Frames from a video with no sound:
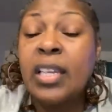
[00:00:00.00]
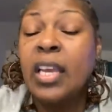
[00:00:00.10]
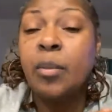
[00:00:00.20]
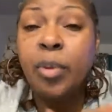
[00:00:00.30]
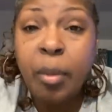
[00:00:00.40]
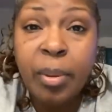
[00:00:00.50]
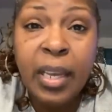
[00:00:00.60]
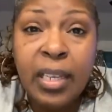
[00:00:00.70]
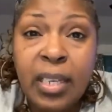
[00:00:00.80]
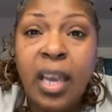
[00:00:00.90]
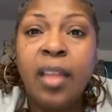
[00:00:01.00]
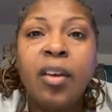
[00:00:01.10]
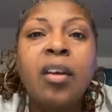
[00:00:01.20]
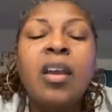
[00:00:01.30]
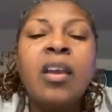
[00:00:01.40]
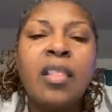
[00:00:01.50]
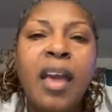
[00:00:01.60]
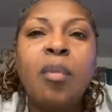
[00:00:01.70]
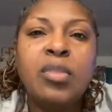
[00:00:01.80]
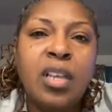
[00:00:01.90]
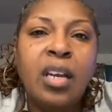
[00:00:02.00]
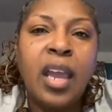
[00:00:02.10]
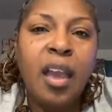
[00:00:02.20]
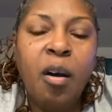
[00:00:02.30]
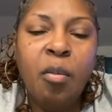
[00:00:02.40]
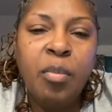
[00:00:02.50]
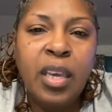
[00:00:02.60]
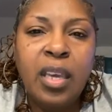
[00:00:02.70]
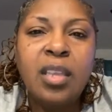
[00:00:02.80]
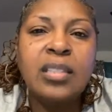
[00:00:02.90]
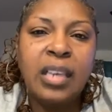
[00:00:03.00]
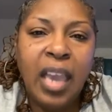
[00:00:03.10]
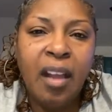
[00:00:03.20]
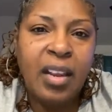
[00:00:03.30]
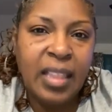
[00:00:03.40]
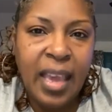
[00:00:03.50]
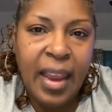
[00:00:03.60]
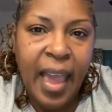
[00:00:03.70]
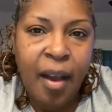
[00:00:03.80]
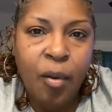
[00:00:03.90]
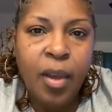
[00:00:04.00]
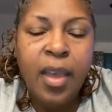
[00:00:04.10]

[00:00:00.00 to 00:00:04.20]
I had to put a plan together that was going to help me to carry that out.